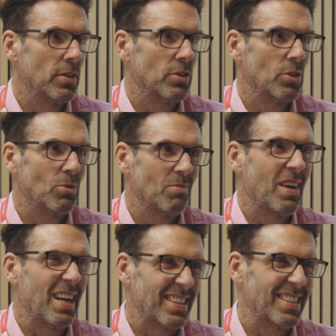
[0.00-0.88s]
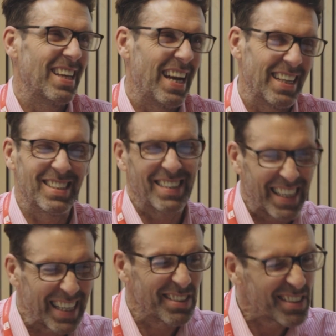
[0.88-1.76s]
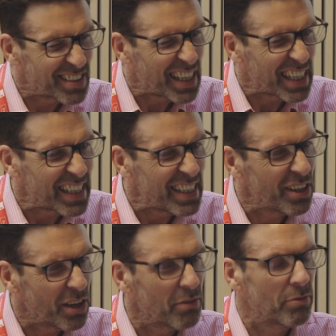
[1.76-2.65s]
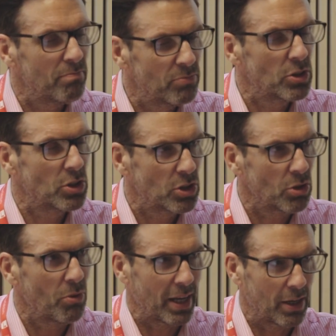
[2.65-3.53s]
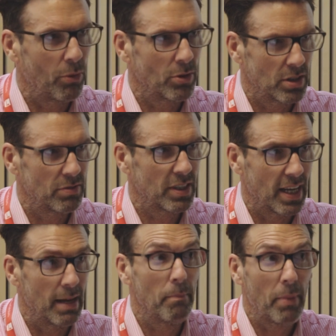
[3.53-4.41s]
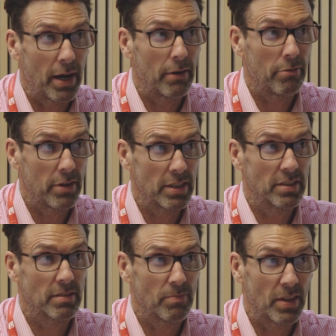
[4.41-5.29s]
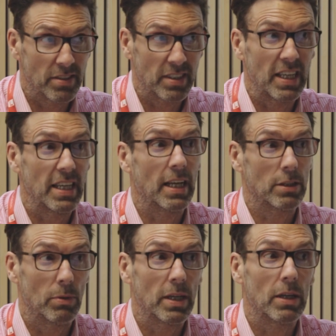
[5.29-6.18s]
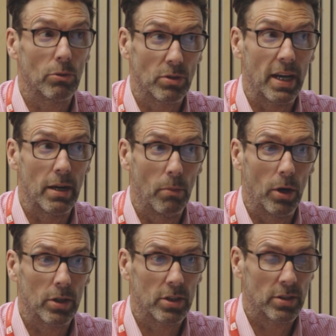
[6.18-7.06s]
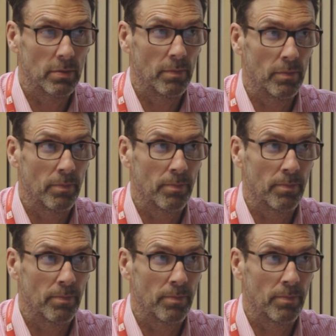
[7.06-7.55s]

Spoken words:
So I'd say kind of stay clear of direct quotes if you can. Paraphrase is the key. That's where you get those higher marks.